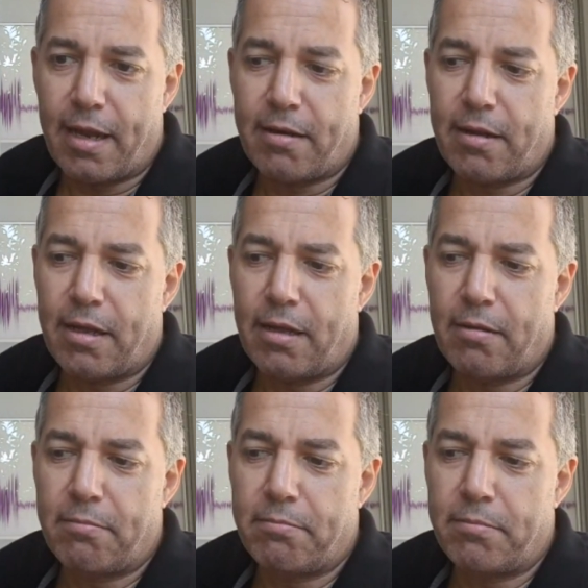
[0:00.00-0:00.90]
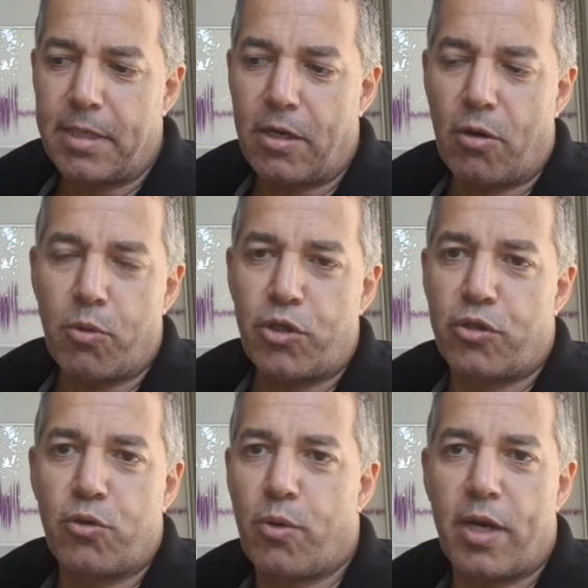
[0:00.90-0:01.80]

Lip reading: and would do